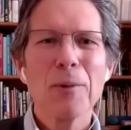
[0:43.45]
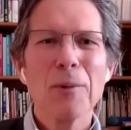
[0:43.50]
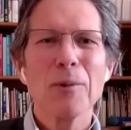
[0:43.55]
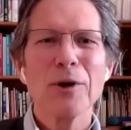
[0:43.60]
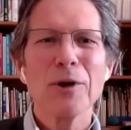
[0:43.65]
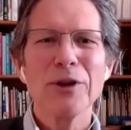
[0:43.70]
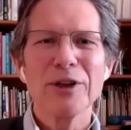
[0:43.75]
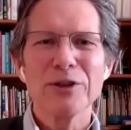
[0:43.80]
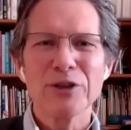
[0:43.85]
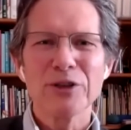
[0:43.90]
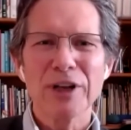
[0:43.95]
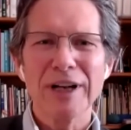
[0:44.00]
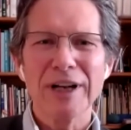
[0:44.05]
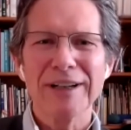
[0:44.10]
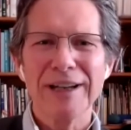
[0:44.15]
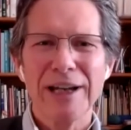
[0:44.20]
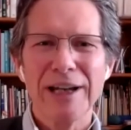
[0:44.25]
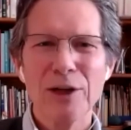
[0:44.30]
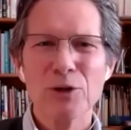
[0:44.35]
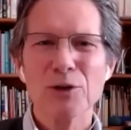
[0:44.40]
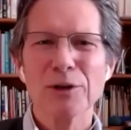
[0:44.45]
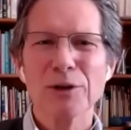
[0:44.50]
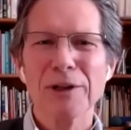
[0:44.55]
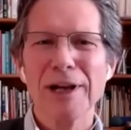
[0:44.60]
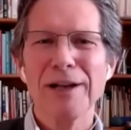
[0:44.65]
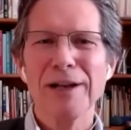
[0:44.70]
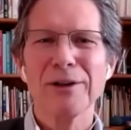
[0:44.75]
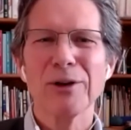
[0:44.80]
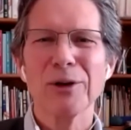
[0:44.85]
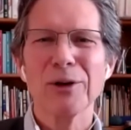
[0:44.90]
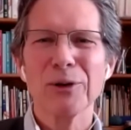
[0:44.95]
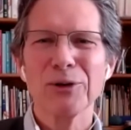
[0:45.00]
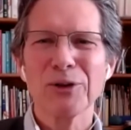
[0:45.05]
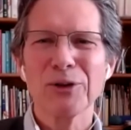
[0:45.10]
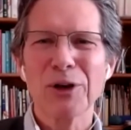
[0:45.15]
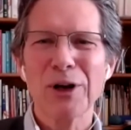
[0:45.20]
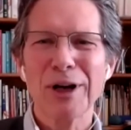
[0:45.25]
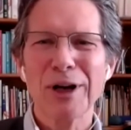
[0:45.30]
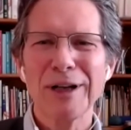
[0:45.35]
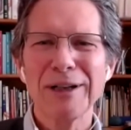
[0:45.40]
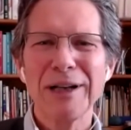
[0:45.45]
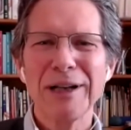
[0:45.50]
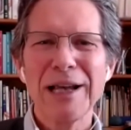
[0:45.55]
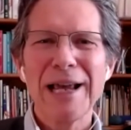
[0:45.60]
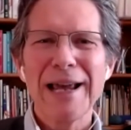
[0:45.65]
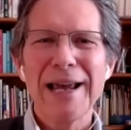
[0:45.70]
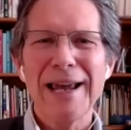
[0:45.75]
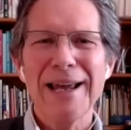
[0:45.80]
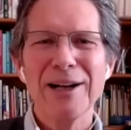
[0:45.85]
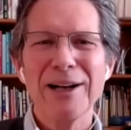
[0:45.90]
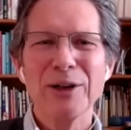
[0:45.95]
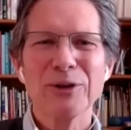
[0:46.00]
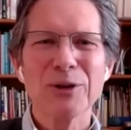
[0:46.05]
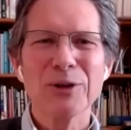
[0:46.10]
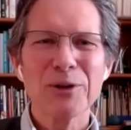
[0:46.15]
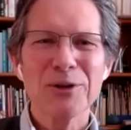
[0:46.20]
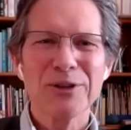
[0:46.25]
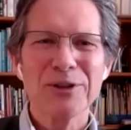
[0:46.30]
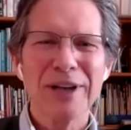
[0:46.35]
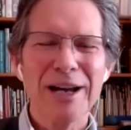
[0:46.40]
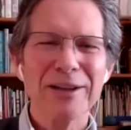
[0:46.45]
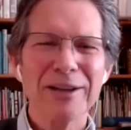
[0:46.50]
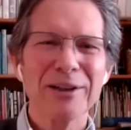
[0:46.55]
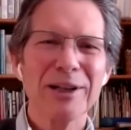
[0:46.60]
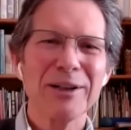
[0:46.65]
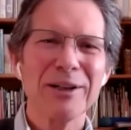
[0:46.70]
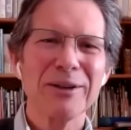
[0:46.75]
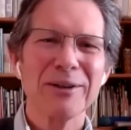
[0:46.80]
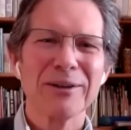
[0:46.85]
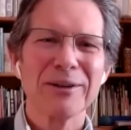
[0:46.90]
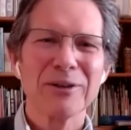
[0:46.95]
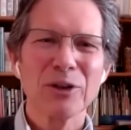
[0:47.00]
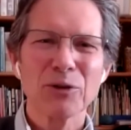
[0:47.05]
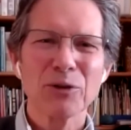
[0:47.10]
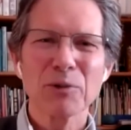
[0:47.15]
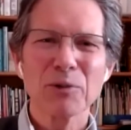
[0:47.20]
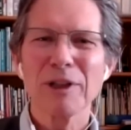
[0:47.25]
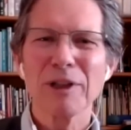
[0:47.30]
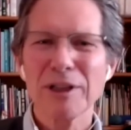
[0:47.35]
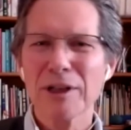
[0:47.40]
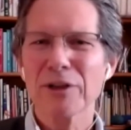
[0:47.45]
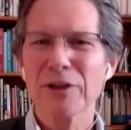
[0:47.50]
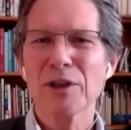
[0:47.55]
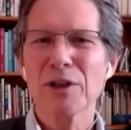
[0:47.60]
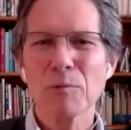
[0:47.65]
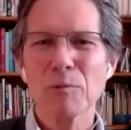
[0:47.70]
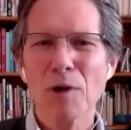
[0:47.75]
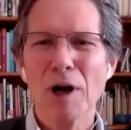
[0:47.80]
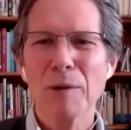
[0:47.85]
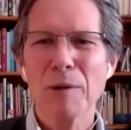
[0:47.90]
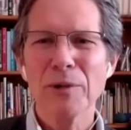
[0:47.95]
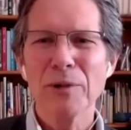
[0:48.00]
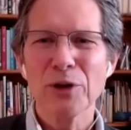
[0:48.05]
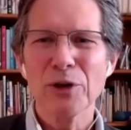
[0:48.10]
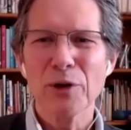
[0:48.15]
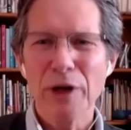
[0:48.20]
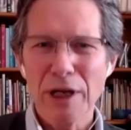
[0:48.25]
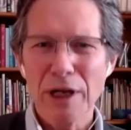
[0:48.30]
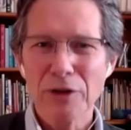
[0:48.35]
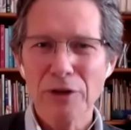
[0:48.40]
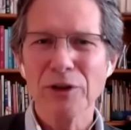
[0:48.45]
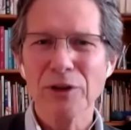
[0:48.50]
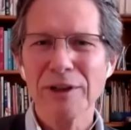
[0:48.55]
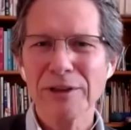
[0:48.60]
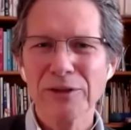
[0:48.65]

where the check engine light goes on, and it turns out that there's really nothing wrong with your engine.